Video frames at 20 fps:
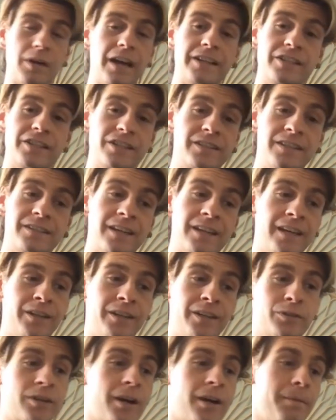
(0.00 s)
just decided to
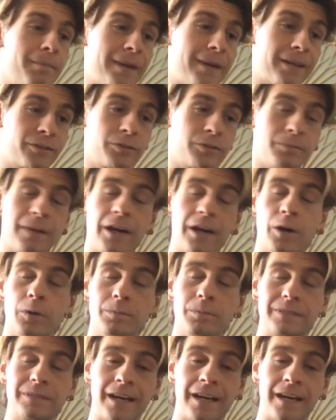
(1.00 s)
come back to my
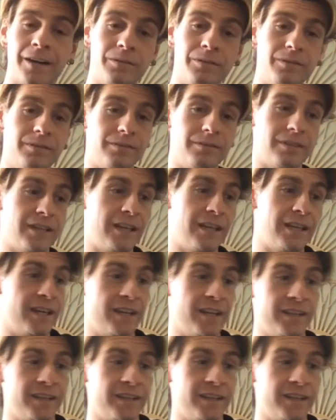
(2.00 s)
hometown, and